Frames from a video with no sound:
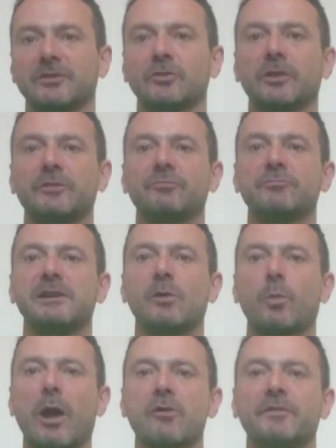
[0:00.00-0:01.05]
You're not even really
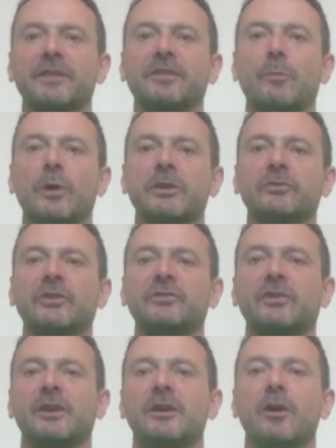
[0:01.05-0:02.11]
aware of it. Somewhere you're
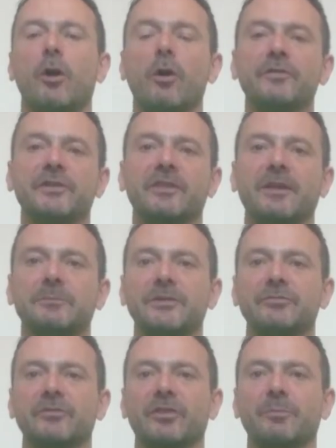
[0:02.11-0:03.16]
just off in some
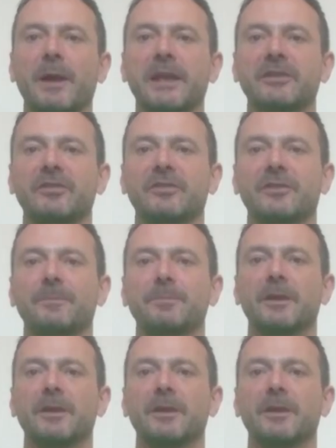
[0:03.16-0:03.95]
different space.